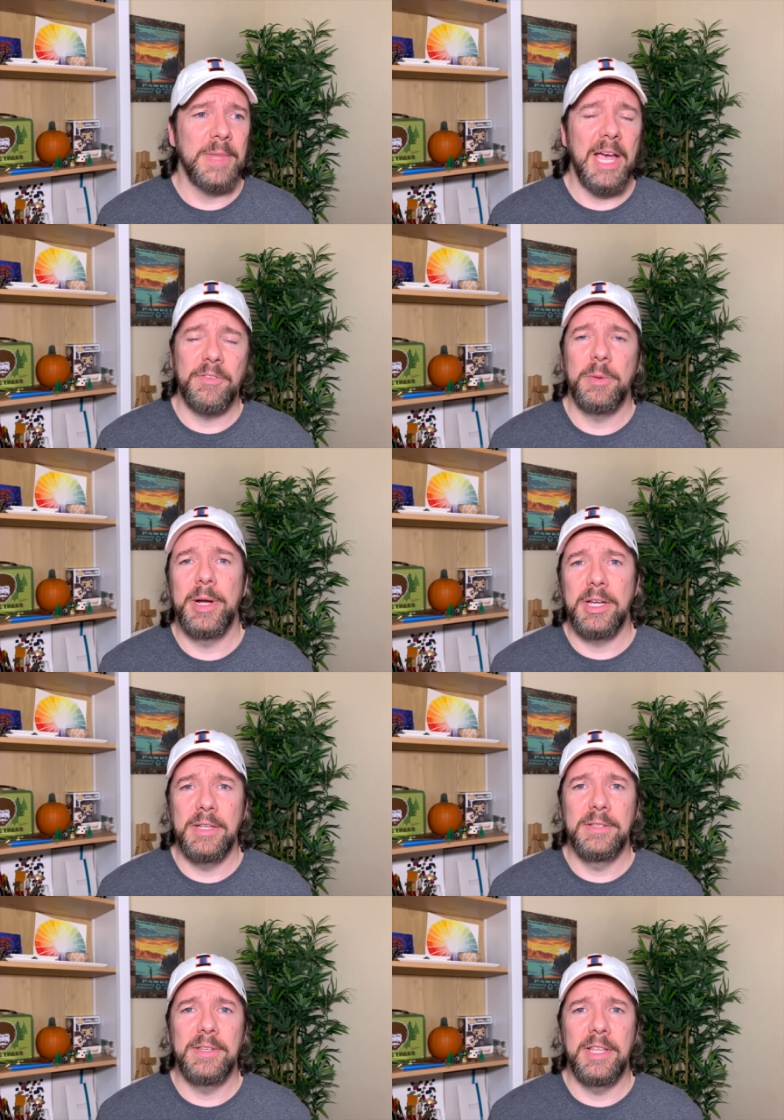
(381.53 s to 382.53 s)

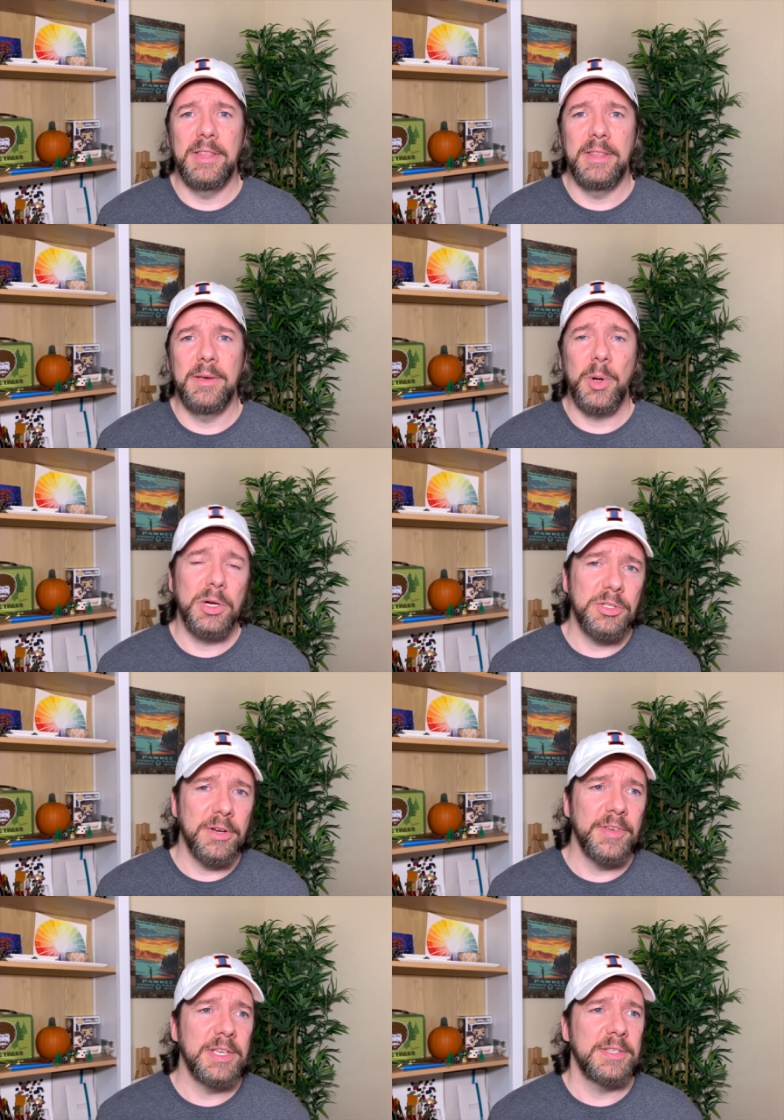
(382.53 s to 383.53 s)
African-Americans in the Park
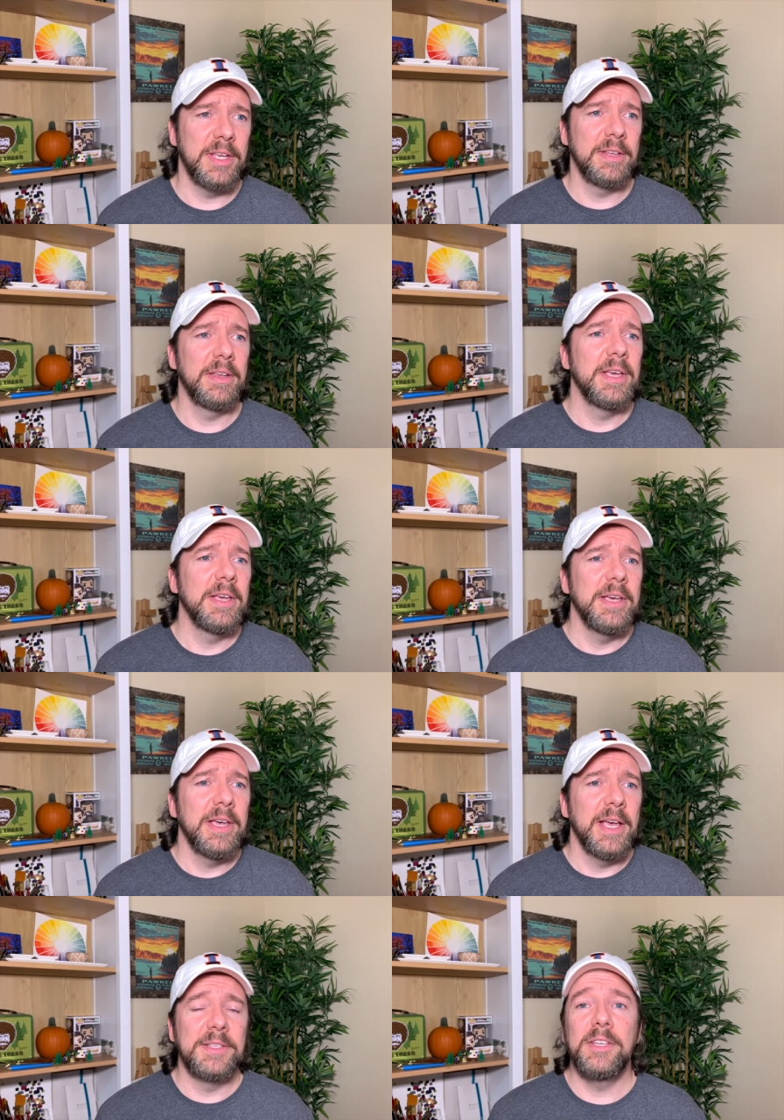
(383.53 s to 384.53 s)
Service, and
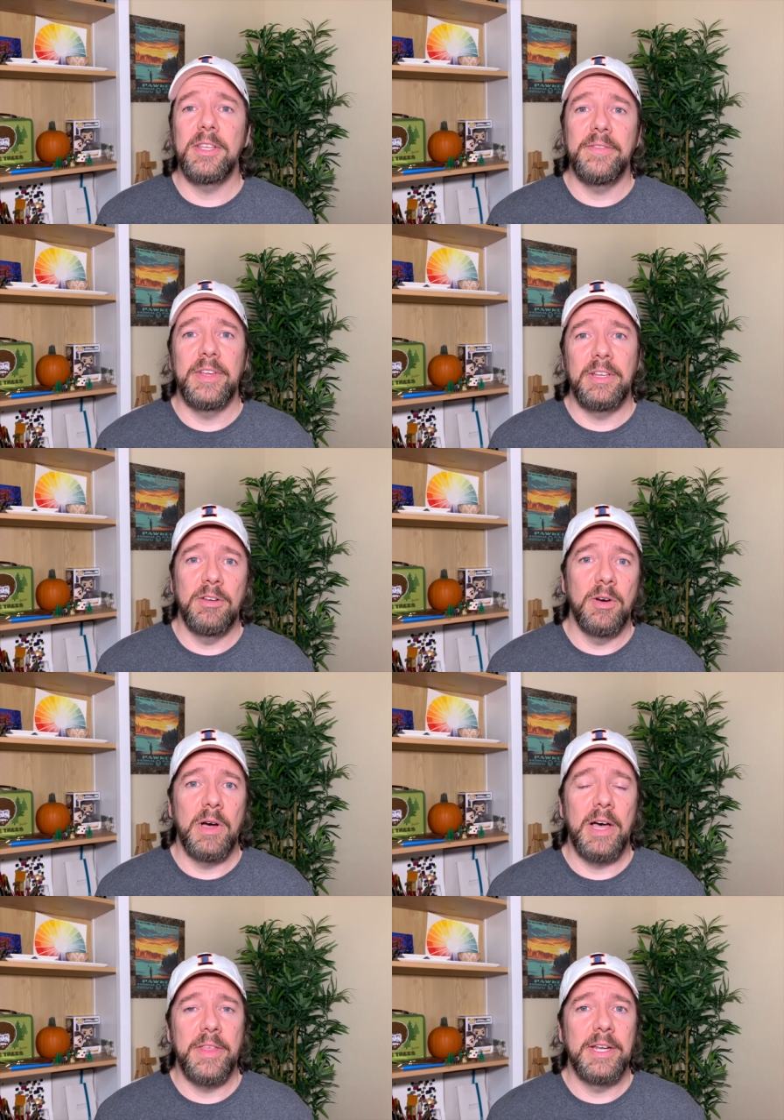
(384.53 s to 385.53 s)
still even, you know,
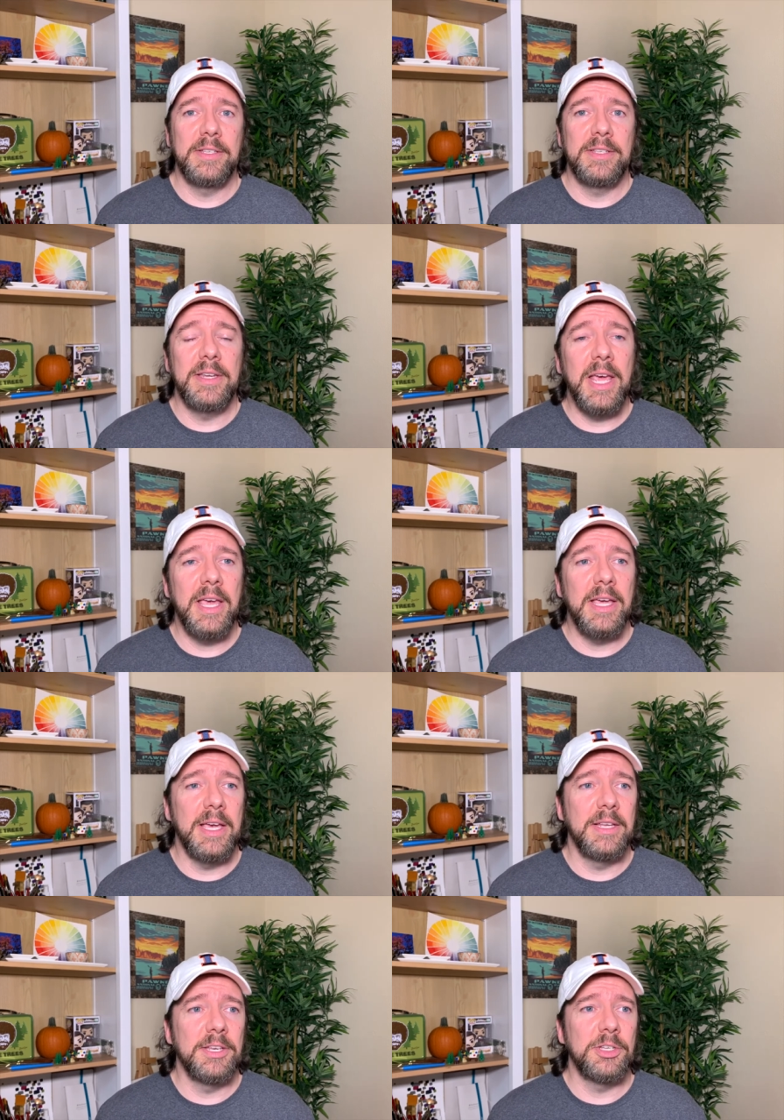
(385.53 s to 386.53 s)
how that is today,
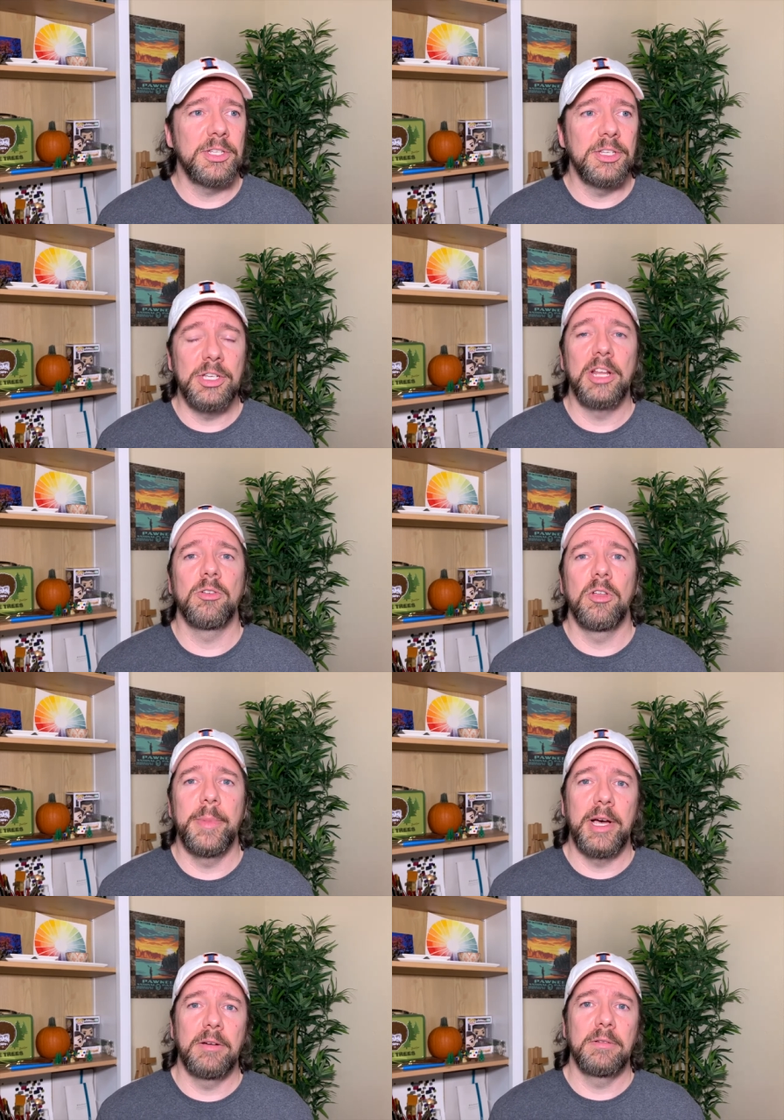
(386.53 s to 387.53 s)
and just in general
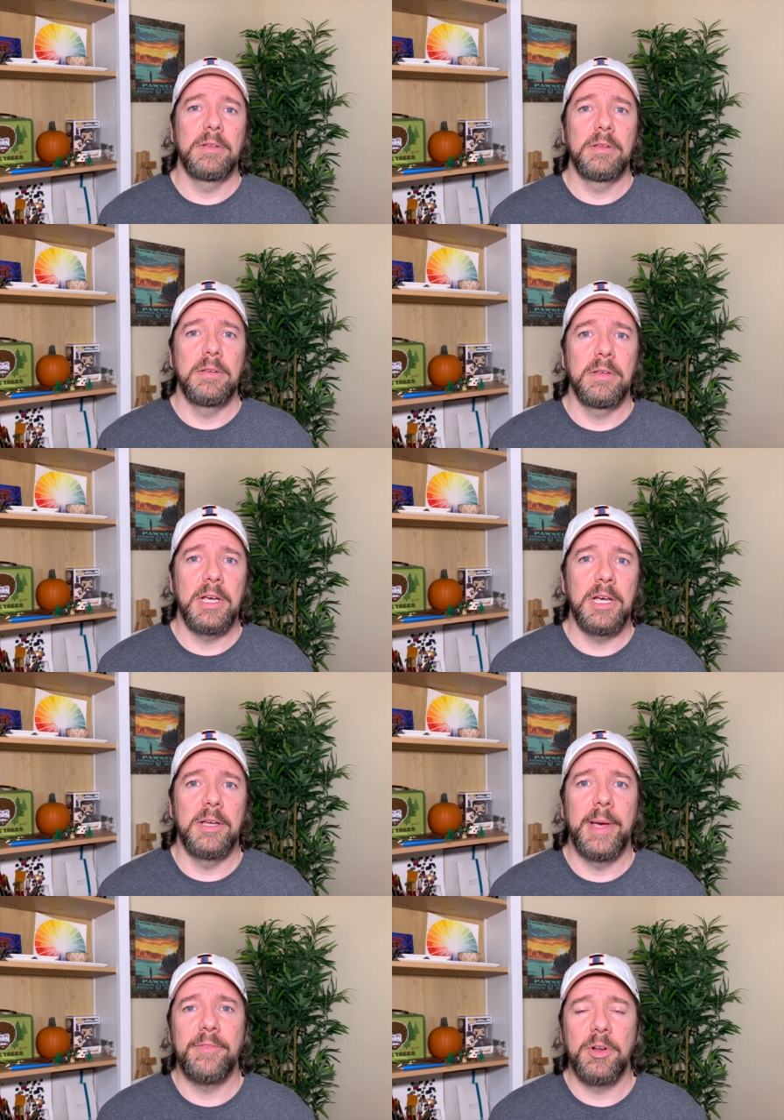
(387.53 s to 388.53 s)
about
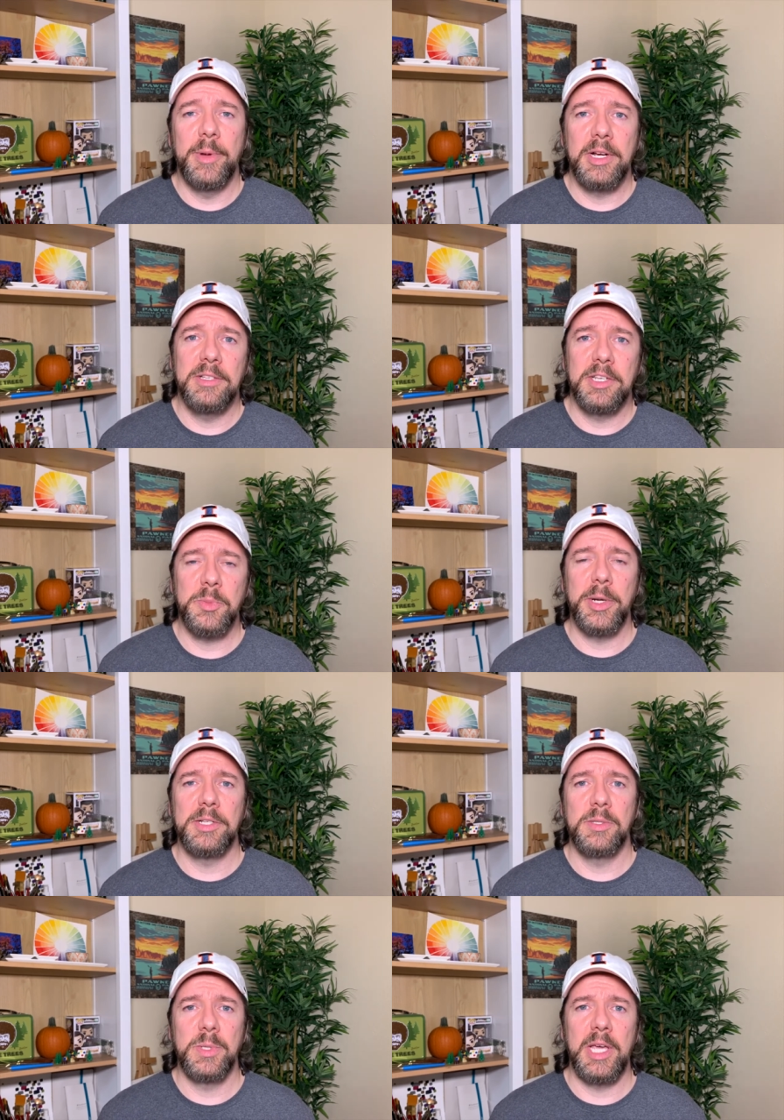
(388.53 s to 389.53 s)
African-Americans'
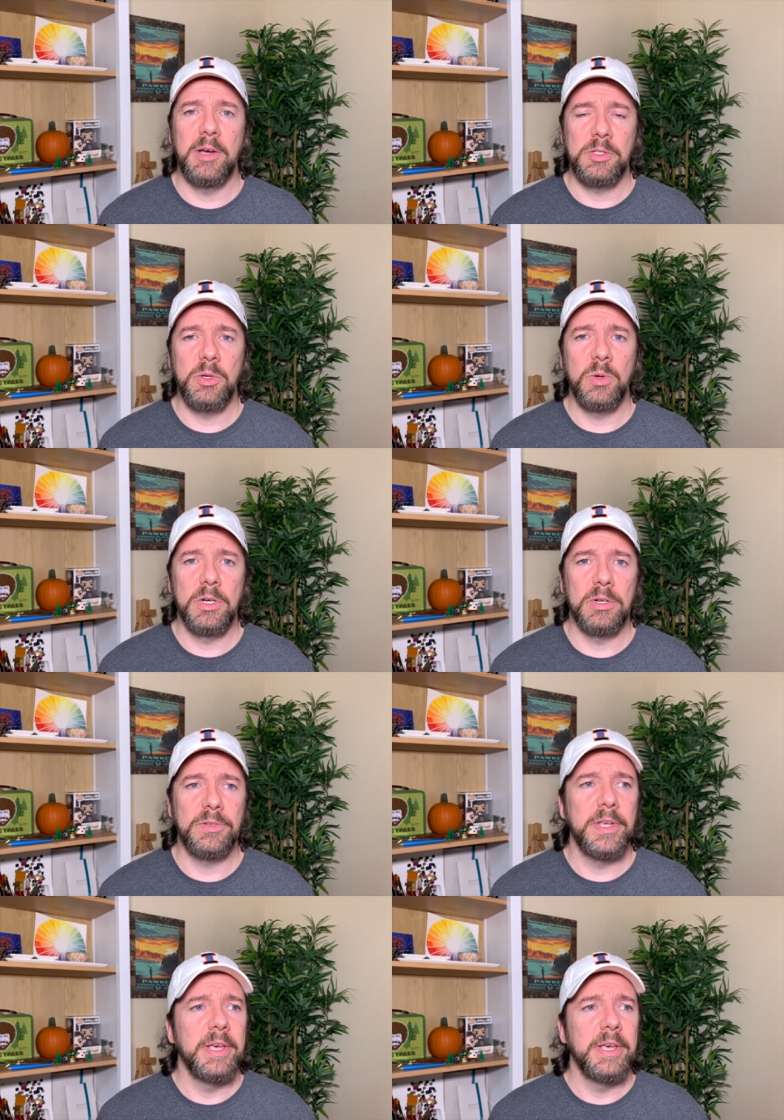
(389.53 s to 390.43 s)
experiences with the outdoors.